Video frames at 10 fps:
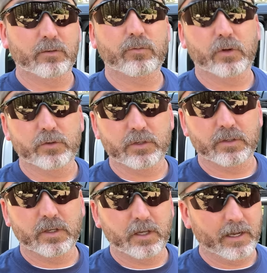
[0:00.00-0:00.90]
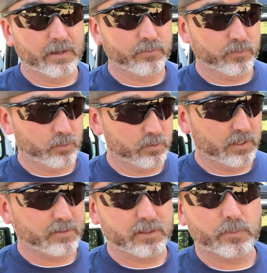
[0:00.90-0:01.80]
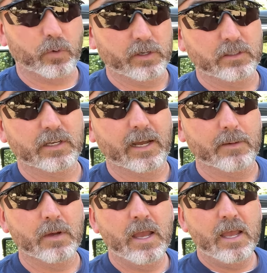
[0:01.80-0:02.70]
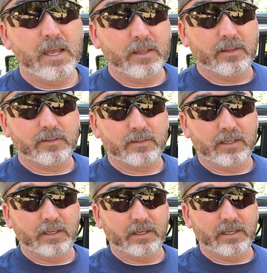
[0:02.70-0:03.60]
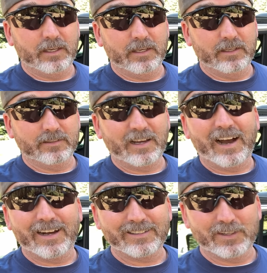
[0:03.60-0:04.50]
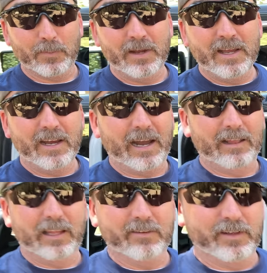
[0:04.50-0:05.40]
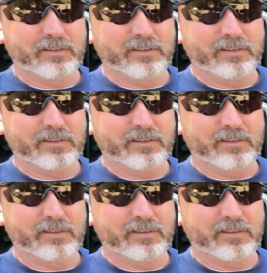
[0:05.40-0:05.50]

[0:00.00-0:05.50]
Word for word: frozen uh, foods at this point in time. This thing is awesome. I love it.